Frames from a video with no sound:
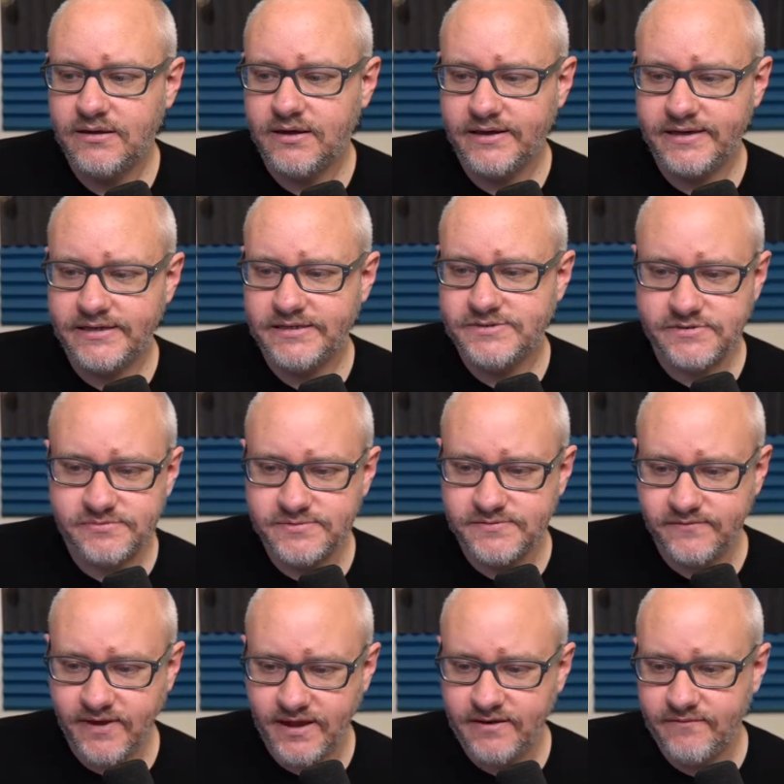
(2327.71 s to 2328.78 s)
in terms
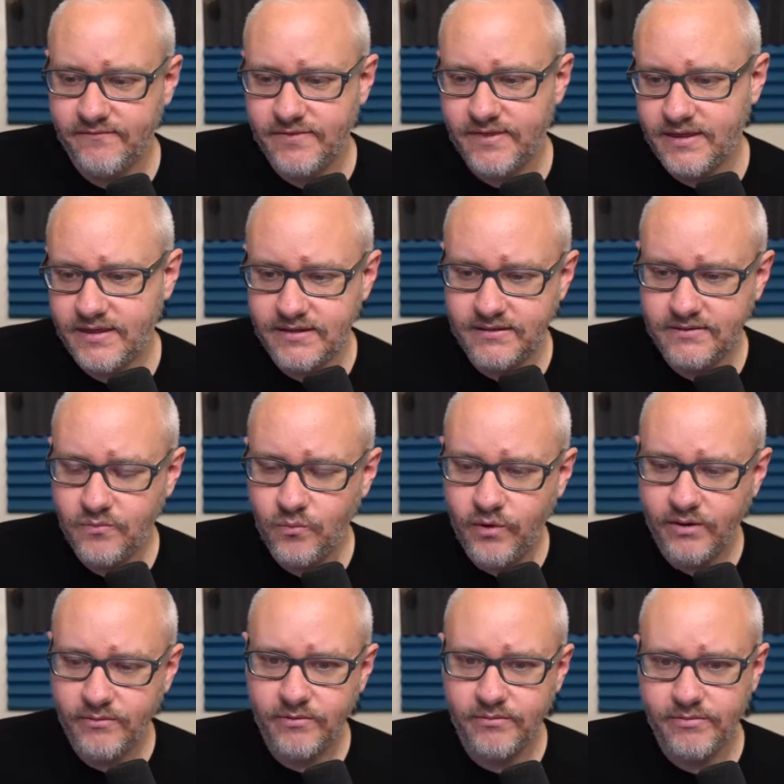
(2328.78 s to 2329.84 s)
of kind of the
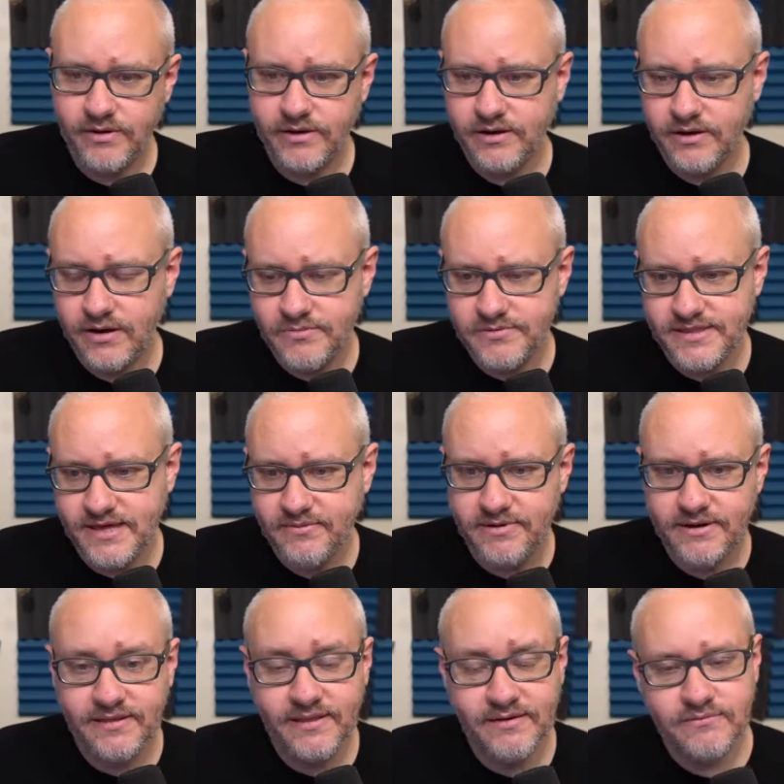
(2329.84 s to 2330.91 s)
where we were gonna go with that one,
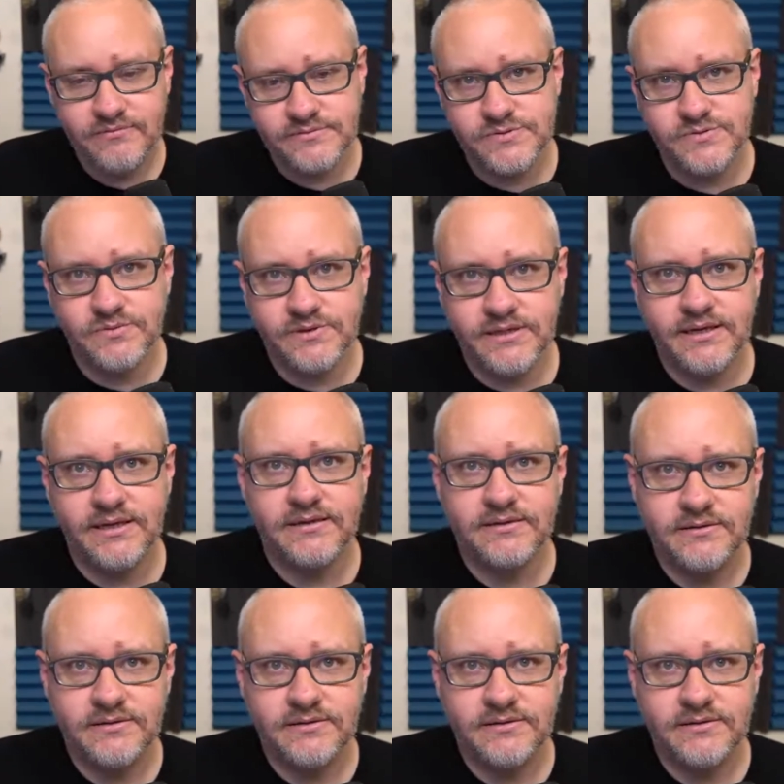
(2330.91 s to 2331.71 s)
and that one really